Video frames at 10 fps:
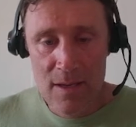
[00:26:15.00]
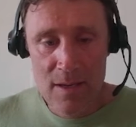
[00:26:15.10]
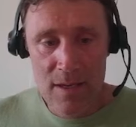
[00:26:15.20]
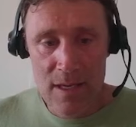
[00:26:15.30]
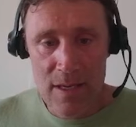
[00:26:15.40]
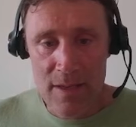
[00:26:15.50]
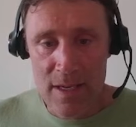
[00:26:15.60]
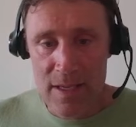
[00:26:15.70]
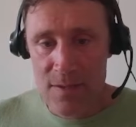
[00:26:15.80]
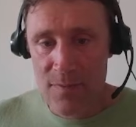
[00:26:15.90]
And
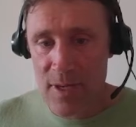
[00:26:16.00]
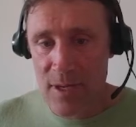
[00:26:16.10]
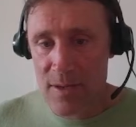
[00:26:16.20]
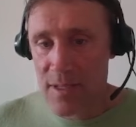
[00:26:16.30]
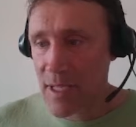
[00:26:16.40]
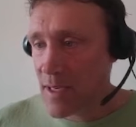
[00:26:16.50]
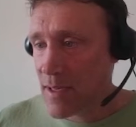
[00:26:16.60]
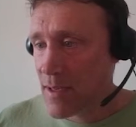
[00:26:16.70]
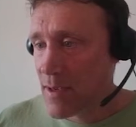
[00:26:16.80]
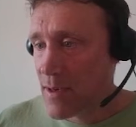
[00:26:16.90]
then his fingers can
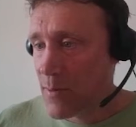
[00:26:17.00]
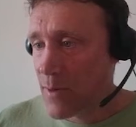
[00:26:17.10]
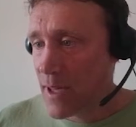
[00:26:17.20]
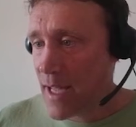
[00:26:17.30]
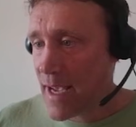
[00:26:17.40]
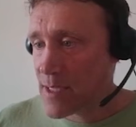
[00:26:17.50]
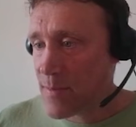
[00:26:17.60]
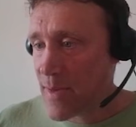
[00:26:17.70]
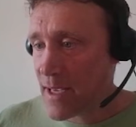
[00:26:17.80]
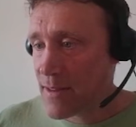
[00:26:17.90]
relax
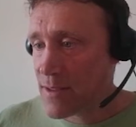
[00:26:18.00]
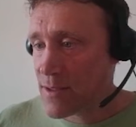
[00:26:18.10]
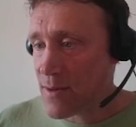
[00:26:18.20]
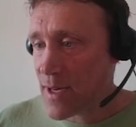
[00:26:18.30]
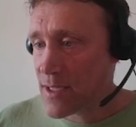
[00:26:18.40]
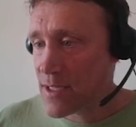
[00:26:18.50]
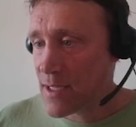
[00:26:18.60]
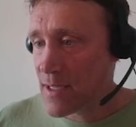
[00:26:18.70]
back this direction.